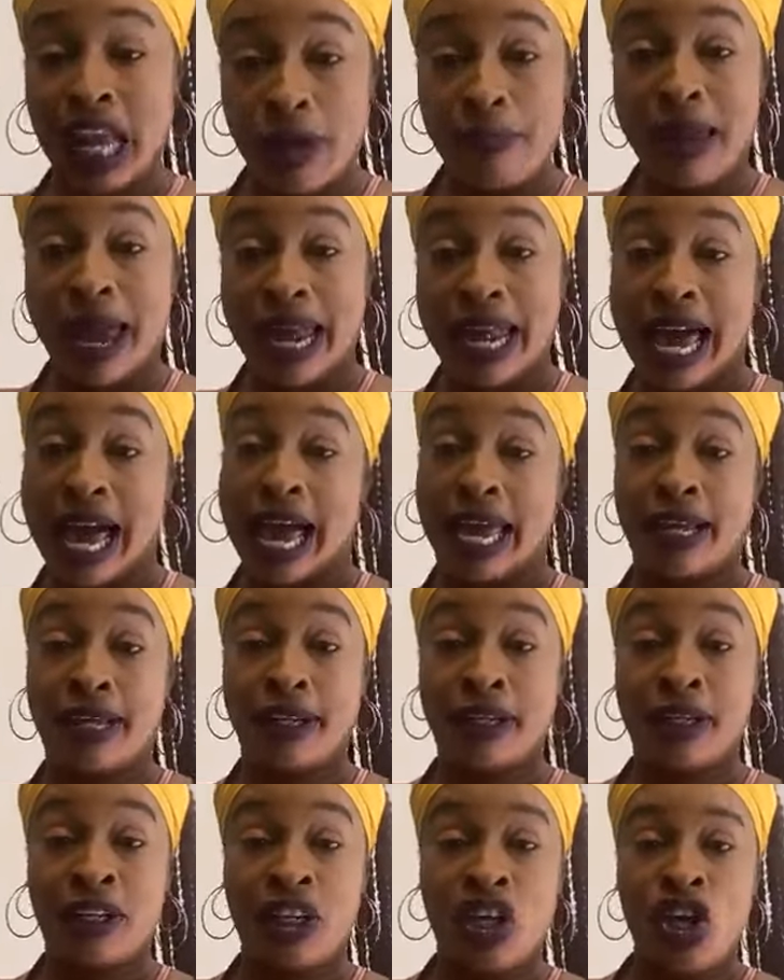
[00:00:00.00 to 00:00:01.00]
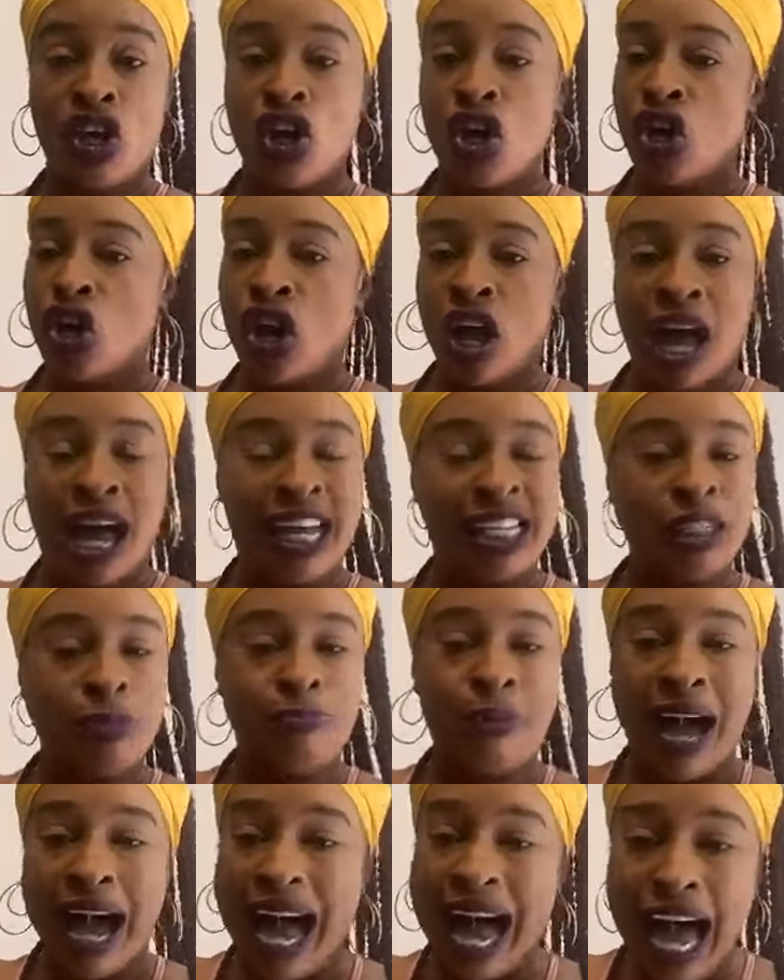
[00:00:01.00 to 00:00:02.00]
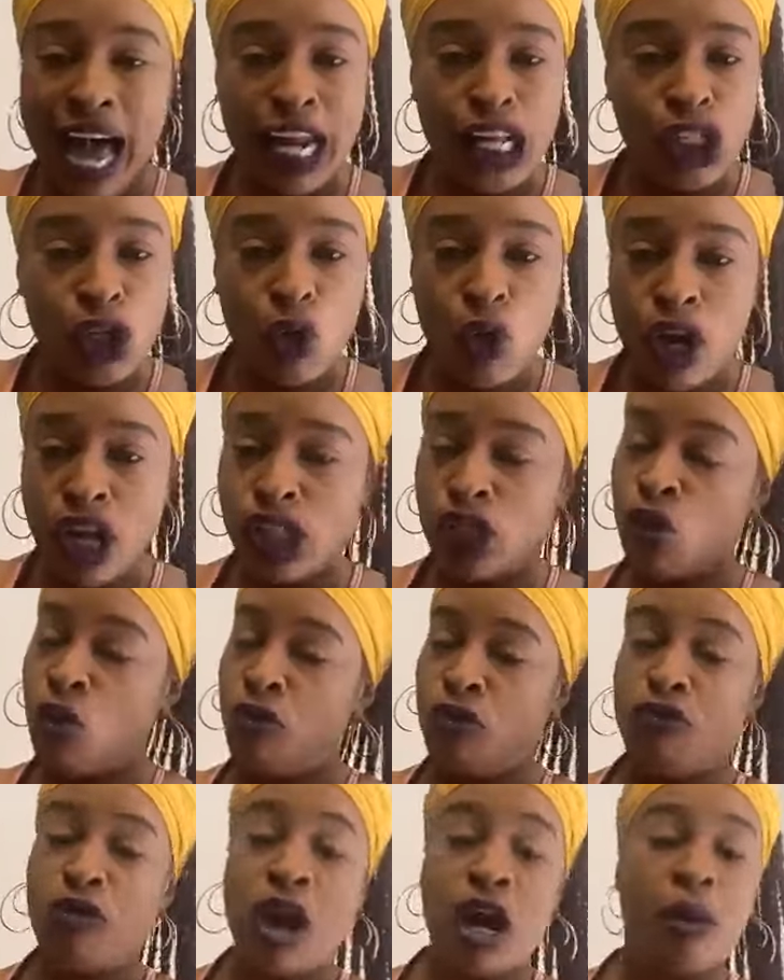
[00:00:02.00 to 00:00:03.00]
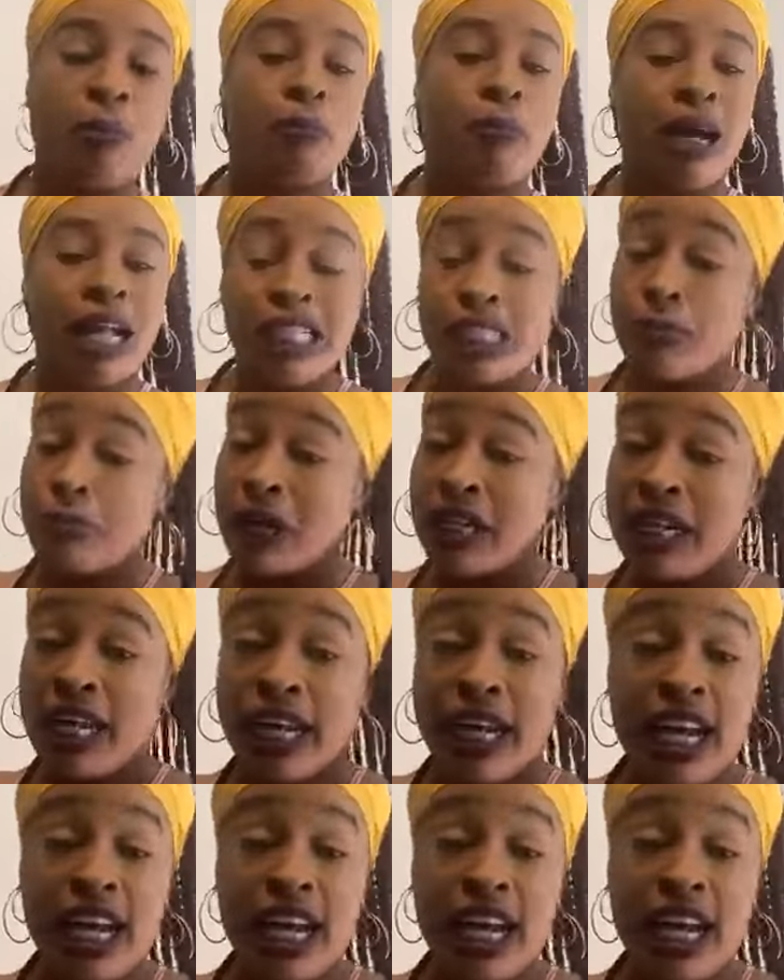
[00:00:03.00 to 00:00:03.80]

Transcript: Tell me I lie. As bad as you is, you fuck multiple